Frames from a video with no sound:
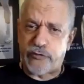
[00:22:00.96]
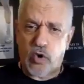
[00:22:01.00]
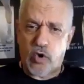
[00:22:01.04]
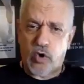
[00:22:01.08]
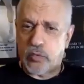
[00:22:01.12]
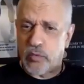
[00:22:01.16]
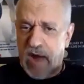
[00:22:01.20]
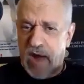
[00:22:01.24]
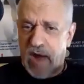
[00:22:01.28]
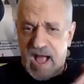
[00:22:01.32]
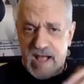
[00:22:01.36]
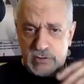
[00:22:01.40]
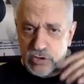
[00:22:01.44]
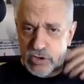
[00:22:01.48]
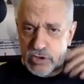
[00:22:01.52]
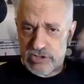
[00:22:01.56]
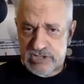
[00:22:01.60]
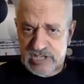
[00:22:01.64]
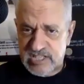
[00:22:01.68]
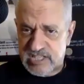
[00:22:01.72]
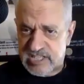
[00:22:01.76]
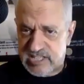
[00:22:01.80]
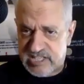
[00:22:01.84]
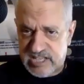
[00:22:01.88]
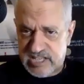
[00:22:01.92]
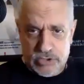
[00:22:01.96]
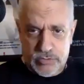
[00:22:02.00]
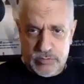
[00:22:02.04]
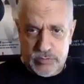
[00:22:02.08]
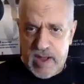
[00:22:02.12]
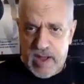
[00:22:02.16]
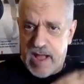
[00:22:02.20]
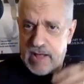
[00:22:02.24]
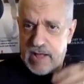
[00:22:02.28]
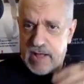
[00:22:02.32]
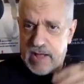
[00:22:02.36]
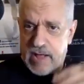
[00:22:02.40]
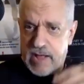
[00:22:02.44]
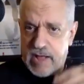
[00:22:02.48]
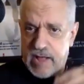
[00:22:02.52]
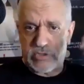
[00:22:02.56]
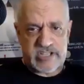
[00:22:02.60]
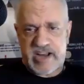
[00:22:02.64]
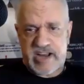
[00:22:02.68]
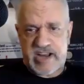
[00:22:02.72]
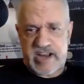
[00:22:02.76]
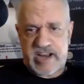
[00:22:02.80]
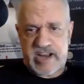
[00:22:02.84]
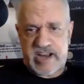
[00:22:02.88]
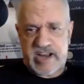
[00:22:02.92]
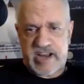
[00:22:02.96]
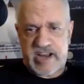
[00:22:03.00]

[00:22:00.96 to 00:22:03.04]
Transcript: your 4-rounders and 6-rounders and